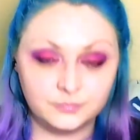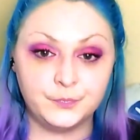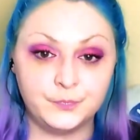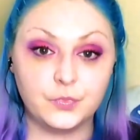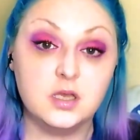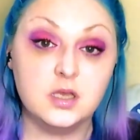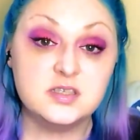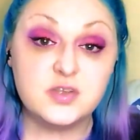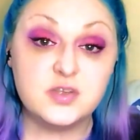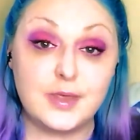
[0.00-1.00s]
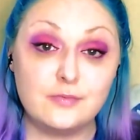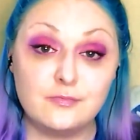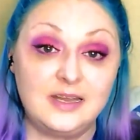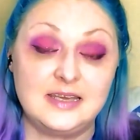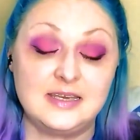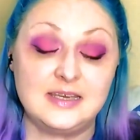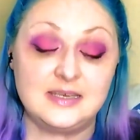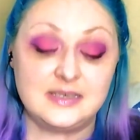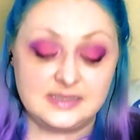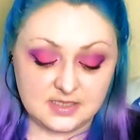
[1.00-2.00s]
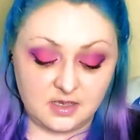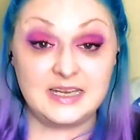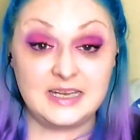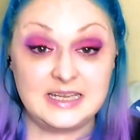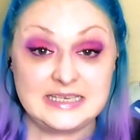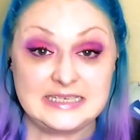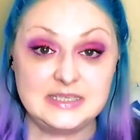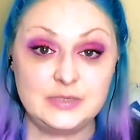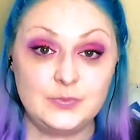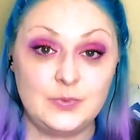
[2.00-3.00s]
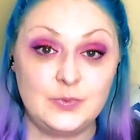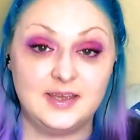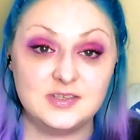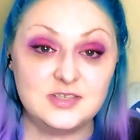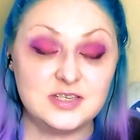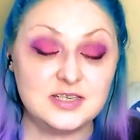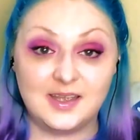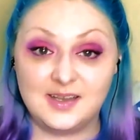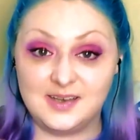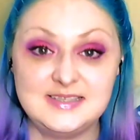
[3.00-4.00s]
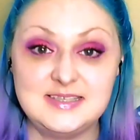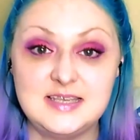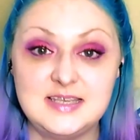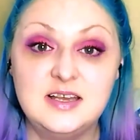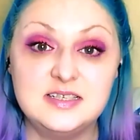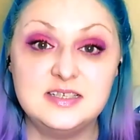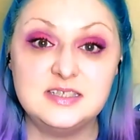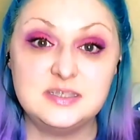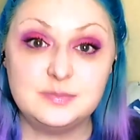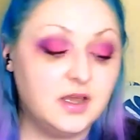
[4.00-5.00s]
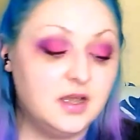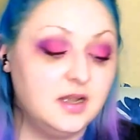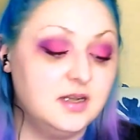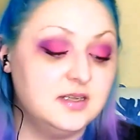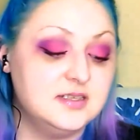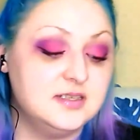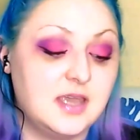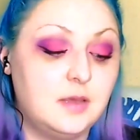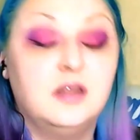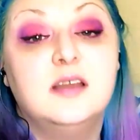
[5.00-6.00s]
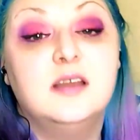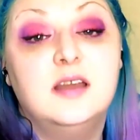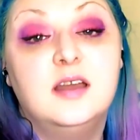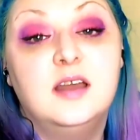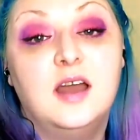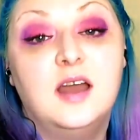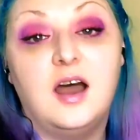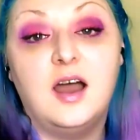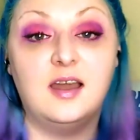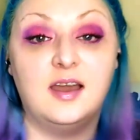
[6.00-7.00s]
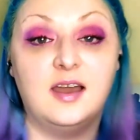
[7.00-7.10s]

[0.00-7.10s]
So that really is a really easy way just to make a nice splash of colour statement eyeliner and